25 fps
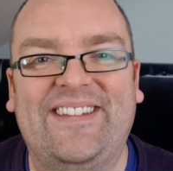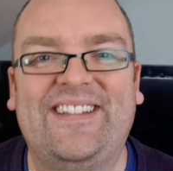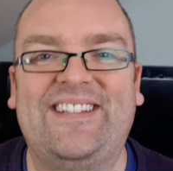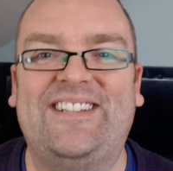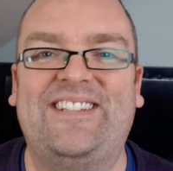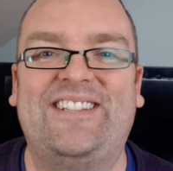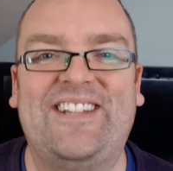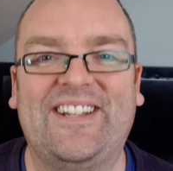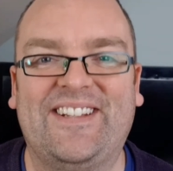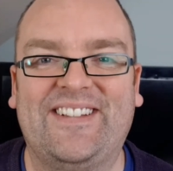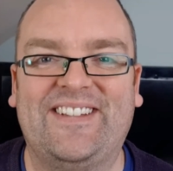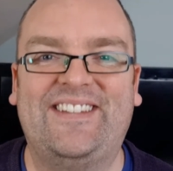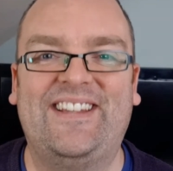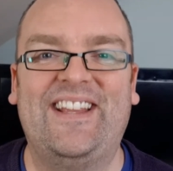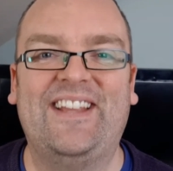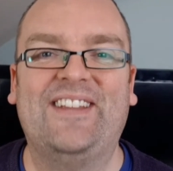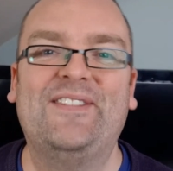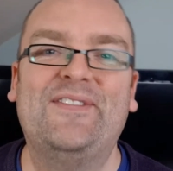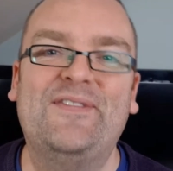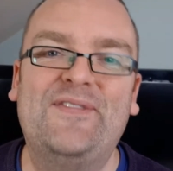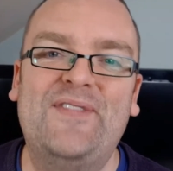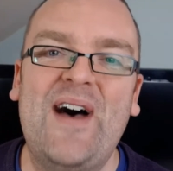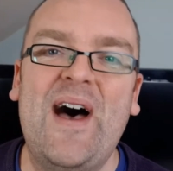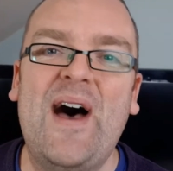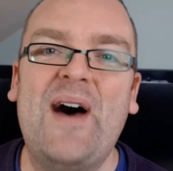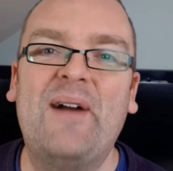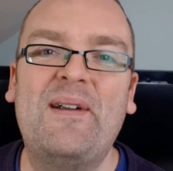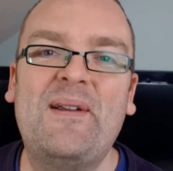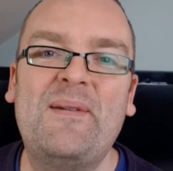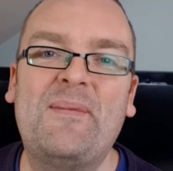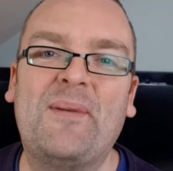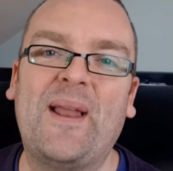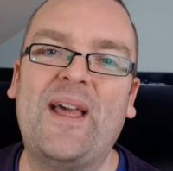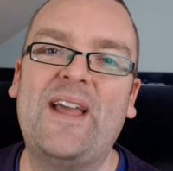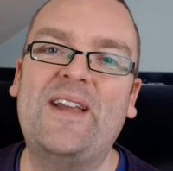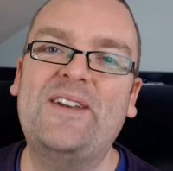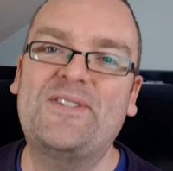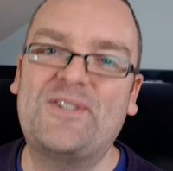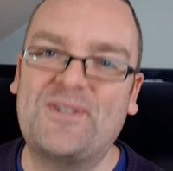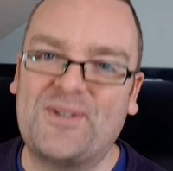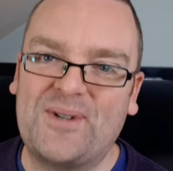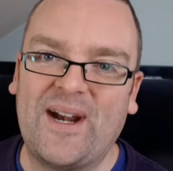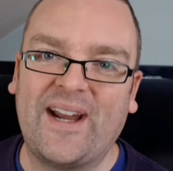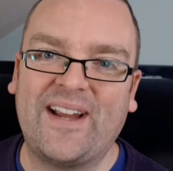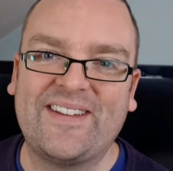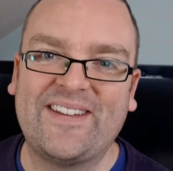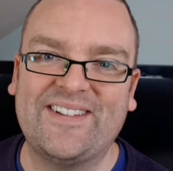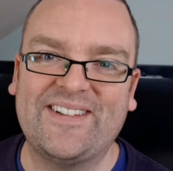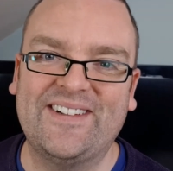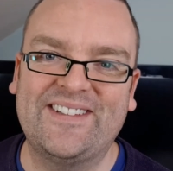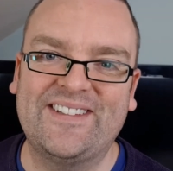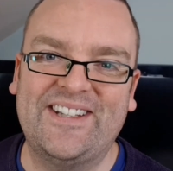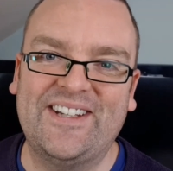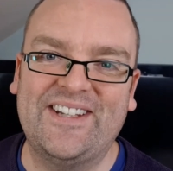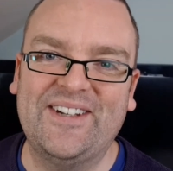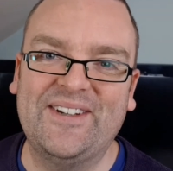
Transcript: It's just this very plain tricks on